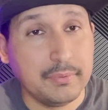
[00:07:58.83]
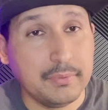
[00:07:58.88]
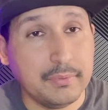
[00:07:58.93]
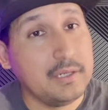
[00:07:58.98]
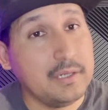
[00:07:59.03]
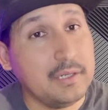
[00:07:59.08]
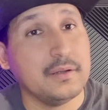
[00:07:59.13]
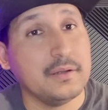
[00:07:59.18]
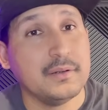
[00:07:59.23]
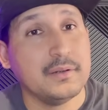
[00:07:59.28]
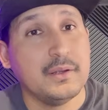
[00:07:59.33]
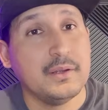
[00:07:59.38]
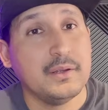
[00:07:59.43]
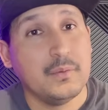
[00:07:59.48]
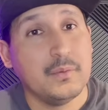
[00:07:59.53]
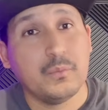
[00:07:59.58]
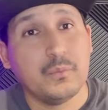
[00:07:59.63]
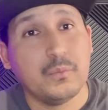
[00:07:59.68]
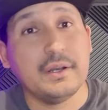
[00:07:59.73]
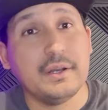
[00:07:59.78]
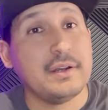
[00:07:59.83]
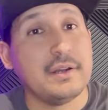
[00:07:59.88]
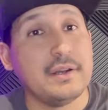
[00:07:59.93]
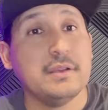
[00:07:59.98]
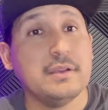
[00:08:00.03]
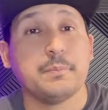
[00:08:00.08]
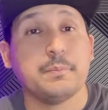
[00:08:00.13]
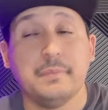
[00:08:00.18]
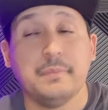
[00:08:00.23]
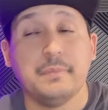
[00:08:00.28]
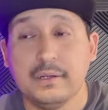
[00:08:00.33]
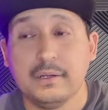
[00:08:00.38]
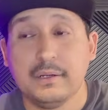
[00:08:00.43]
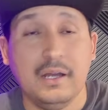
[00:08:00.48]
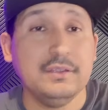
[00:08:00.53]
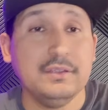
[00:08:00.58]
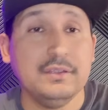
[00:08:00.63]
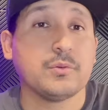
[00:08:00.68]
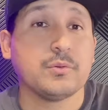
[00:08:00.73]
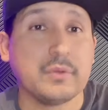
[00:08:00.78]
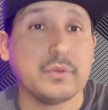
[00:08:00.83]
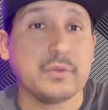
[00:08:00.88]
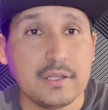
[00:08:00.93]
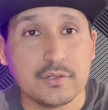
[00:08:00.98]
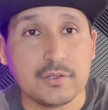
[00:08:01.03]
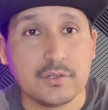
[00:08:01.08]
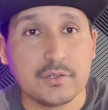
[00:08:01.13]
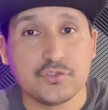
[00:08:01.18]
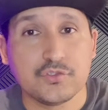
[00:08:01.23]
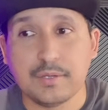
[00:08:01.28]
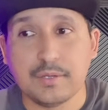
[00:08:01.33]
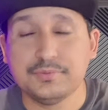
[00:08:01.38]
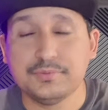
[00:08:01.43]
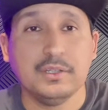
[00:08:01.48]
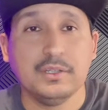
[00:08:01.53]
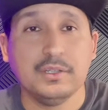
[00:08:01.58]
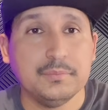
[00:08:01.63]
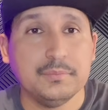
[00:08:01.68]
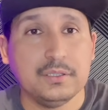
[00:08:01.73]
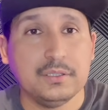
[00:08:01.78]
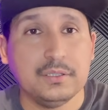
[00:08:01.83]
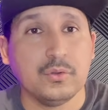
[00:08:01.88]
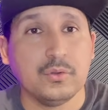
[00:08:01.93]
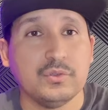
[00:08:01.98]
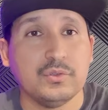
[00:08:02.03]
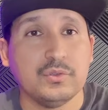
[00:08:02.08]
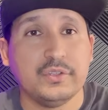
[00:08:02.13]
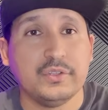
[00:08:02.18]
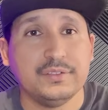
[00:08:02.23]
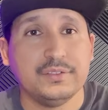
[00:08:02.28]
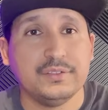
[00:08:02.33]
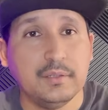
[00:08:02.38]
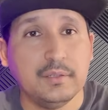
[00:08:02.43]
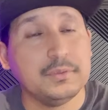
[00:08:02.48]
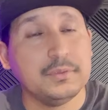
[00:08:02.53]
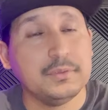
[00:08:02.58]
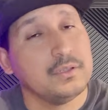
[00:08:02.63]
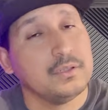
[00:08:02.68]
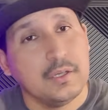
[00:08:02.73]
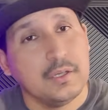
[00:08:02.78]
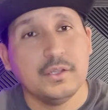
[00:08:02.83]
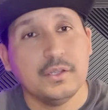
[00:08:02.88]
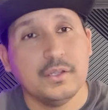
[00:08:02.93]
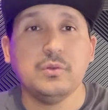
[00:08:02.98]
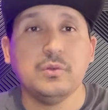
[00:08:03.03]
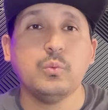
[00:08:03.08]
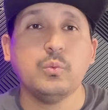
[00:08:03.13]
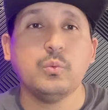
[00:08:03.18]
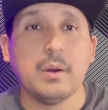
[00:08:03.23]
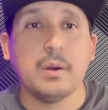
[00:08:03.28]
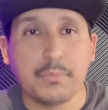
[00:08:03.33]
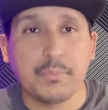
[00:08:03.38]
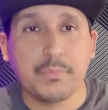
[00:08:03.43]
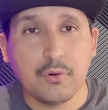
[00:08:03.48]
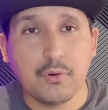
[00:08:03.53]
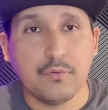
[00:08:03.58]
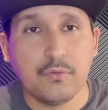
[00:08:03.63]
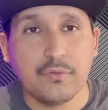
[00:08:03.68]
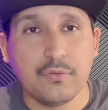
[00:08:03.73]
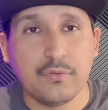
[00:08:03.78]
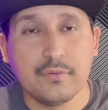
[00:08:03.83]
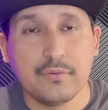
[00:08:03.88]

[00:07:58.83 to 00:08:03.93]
But when another content creator drops something says something, you want proof.